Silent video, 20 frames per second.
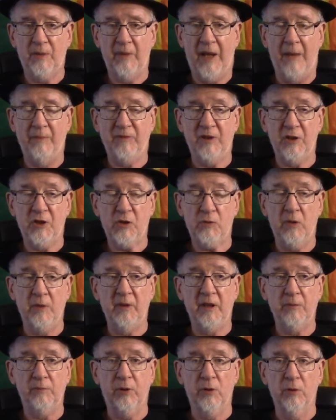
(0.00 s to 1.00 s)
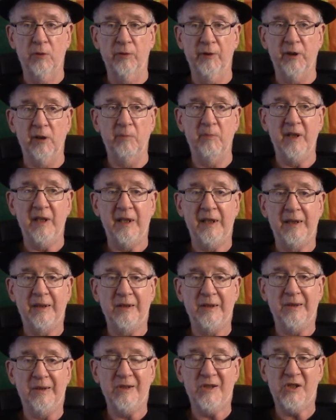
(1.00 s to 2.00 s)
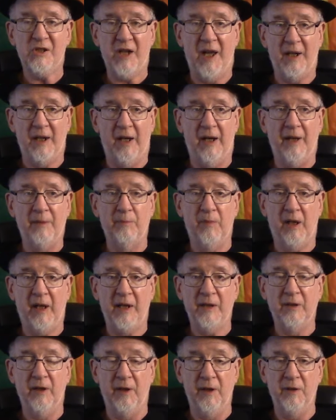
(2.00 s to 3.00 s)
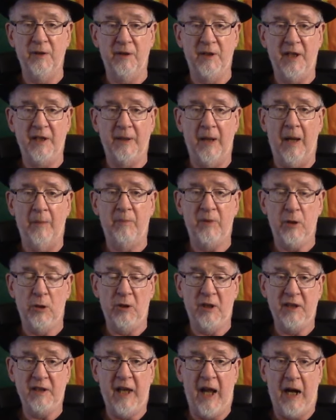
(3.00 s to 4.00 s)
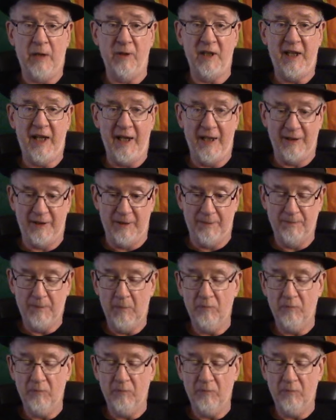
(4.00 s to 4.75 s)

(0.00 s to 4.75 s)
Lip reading: empty swimming pool and are being set on by none other than a bearded Gary Kent.